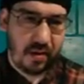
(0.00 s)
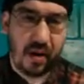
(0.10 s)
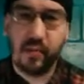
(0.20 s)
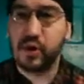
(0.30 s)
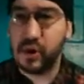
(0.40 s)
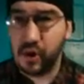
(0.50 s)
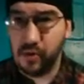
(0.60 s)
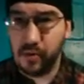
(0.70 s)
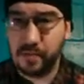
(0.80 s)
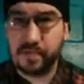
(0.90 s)
Number
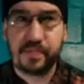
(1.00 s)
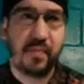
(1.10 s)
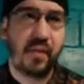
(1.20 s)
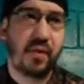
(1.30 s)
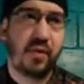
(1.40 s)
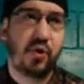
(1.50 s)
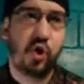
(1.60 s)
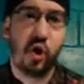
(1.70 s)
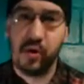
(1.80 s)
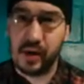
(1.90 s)
two,
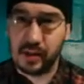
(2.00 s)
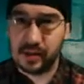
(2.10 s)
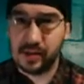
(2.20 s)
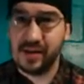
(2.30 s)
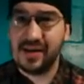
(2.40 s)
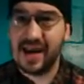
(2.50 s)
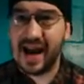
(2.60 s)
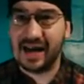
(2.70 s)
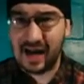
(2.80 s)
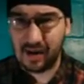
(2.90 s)
current
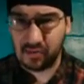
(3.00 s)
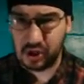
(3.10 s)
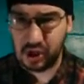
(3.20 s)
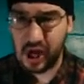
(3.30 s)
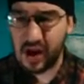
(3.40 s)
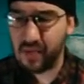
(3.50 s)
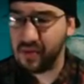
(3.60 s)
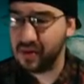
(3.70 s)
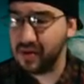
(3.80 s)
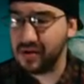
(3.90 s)
Knockouts
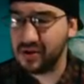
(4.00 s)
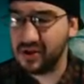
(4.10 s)
champion.